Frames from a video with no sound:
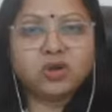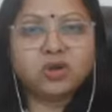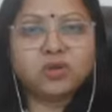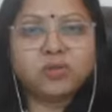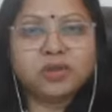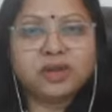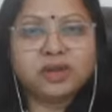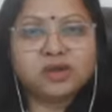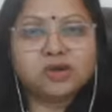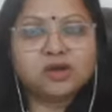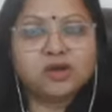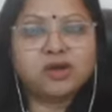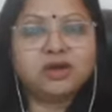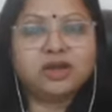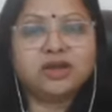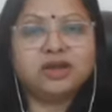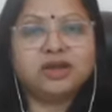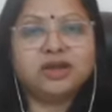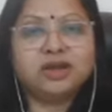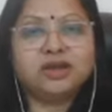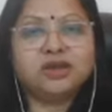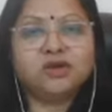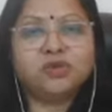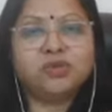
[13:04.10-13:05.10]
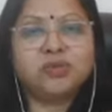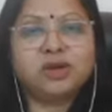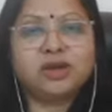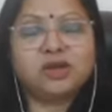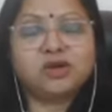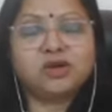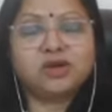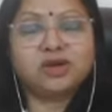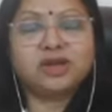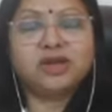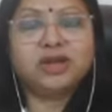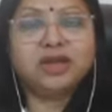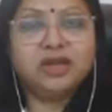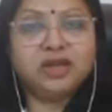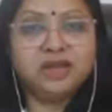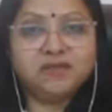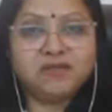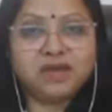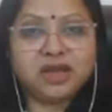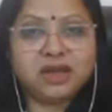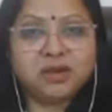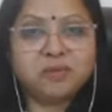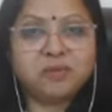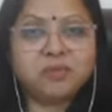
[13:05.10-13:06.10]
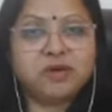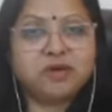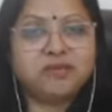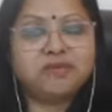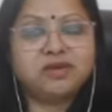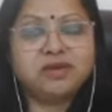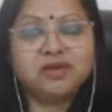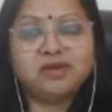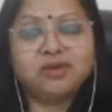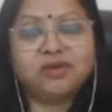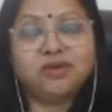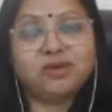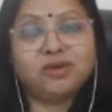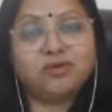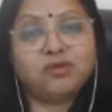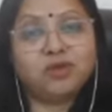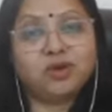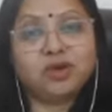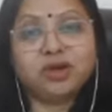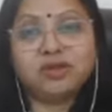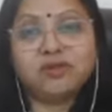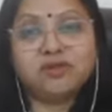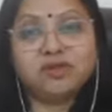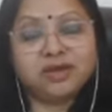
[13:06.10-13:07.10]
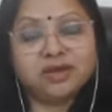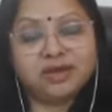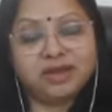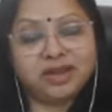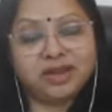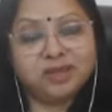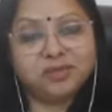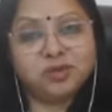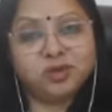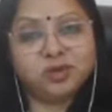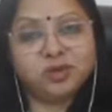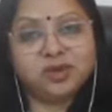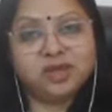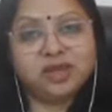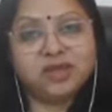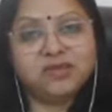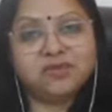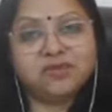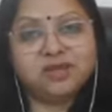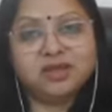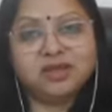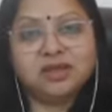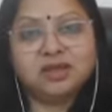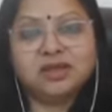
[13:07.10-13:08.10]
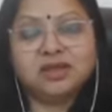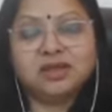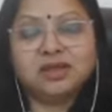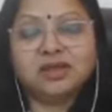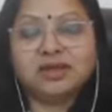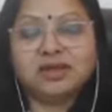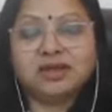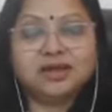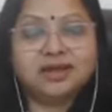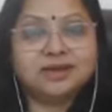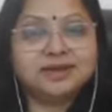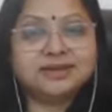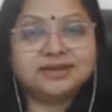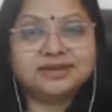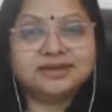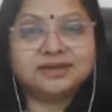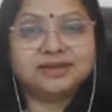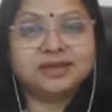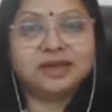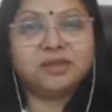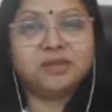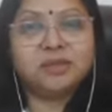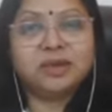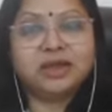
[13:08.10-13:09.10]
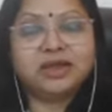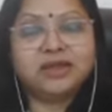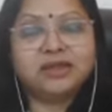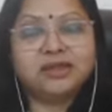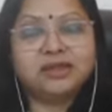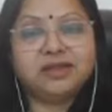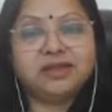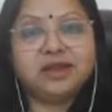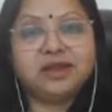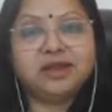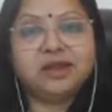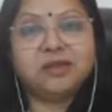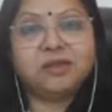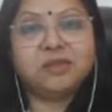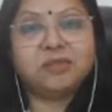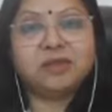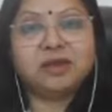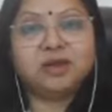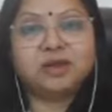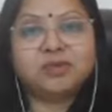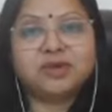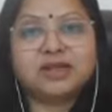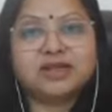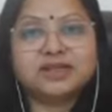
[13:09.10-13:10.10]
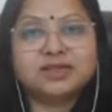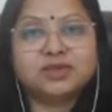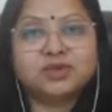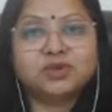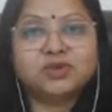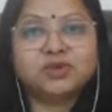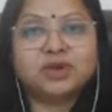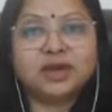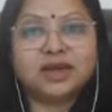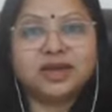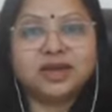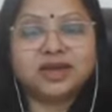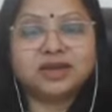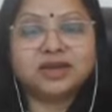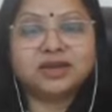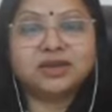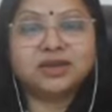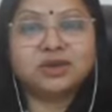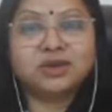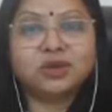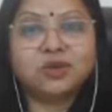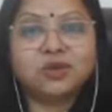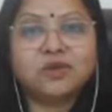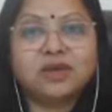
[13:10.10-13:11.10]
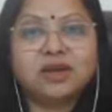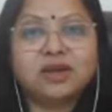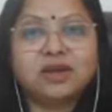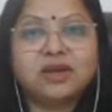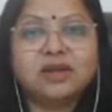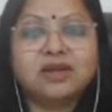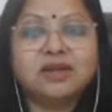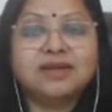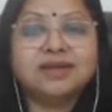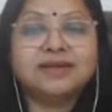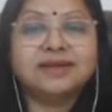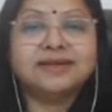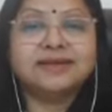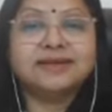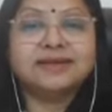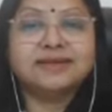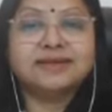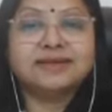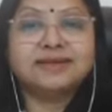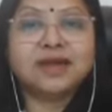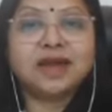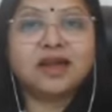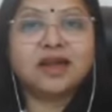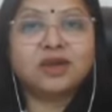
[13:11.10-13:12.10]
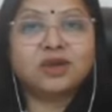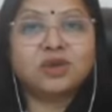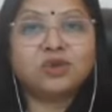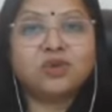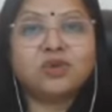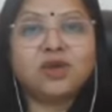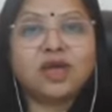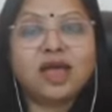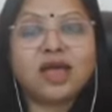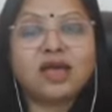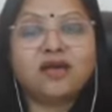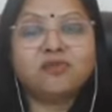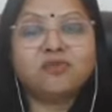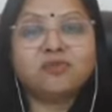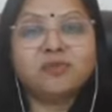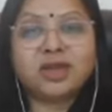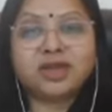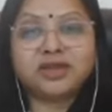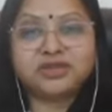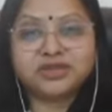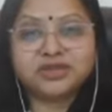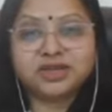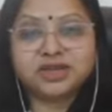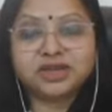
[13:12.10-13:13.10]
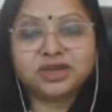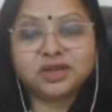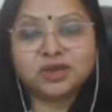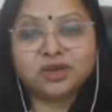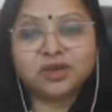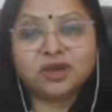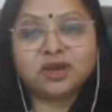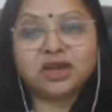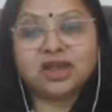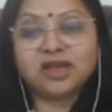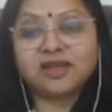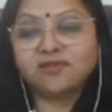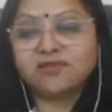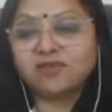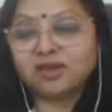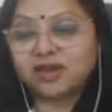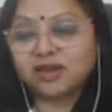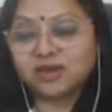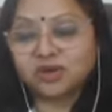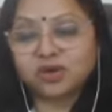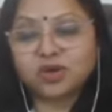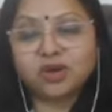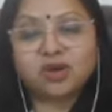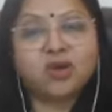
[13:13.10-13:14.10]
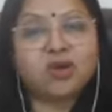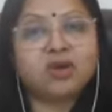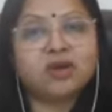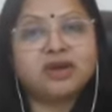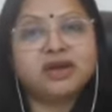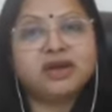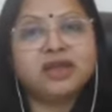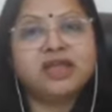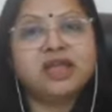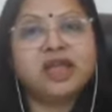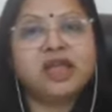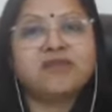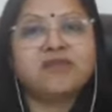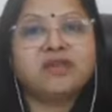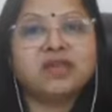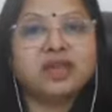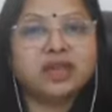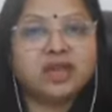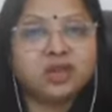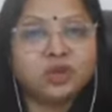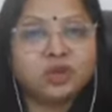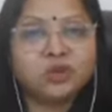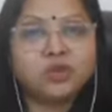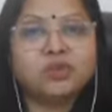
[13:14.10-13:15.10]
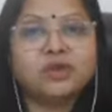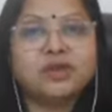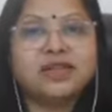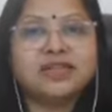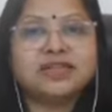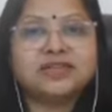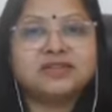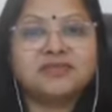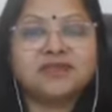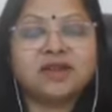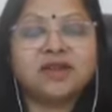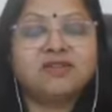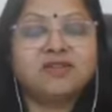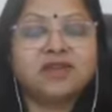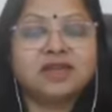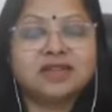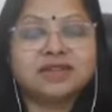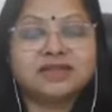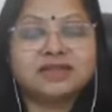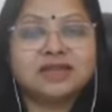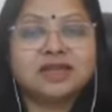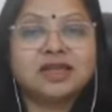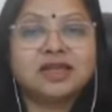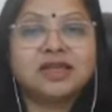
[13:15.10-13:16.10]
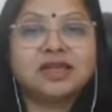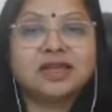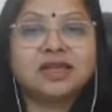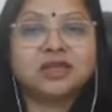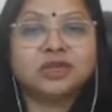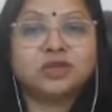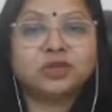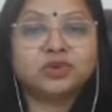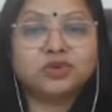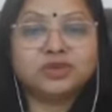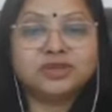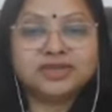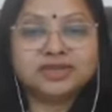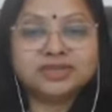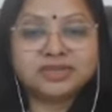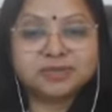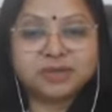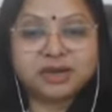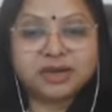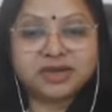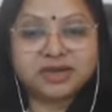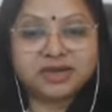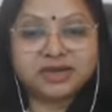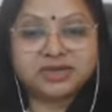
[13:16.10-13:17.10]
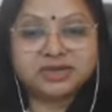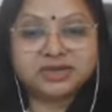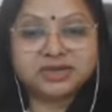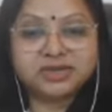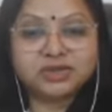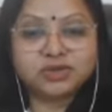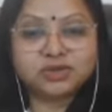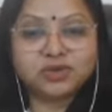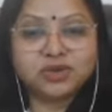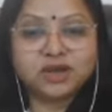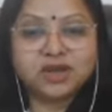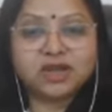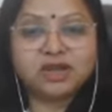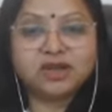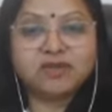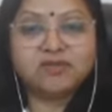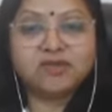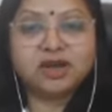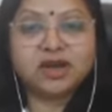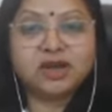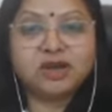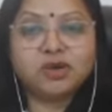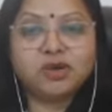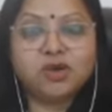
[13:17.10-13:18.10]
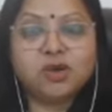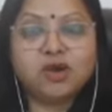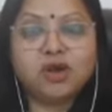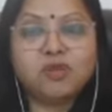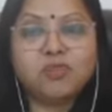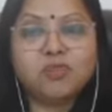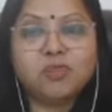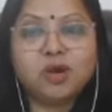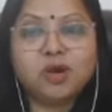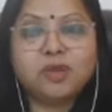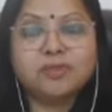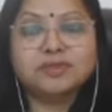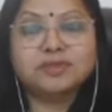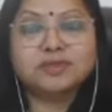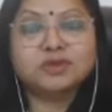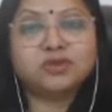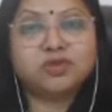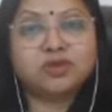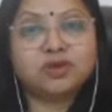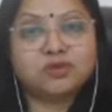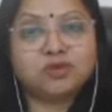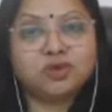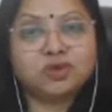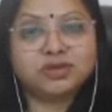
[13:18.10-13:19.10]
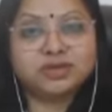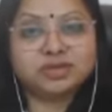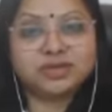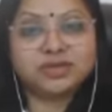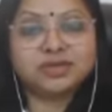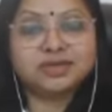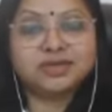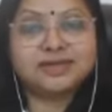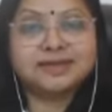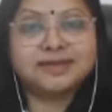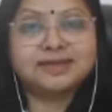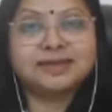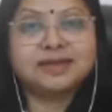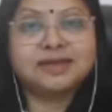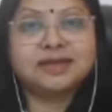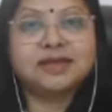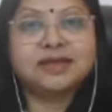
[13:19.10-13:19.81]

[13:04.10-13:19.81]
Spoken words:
may call it divine power or whatever name you gave. It's immaterial, but once you connect, you will start to have magic in your life, like you're already having in 2 days, 5 days through this meditation. So I invite all moms who are watching this